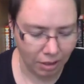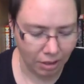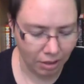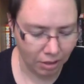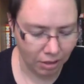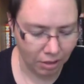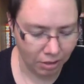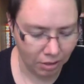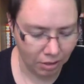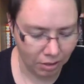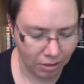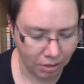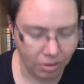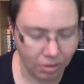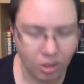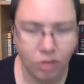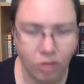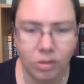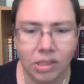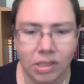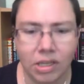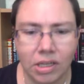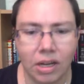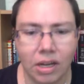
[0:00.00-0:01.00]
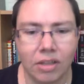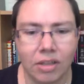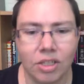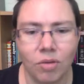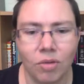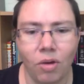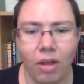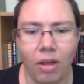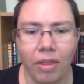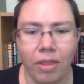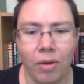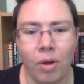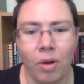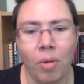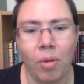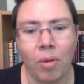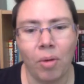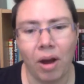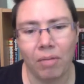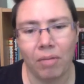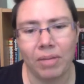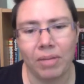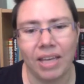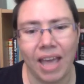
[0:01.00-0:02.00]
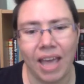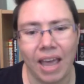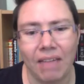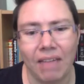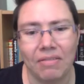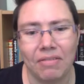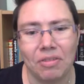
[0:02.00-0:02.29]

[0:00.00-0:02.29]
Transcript: choosing not to, although I'll probably cave and watch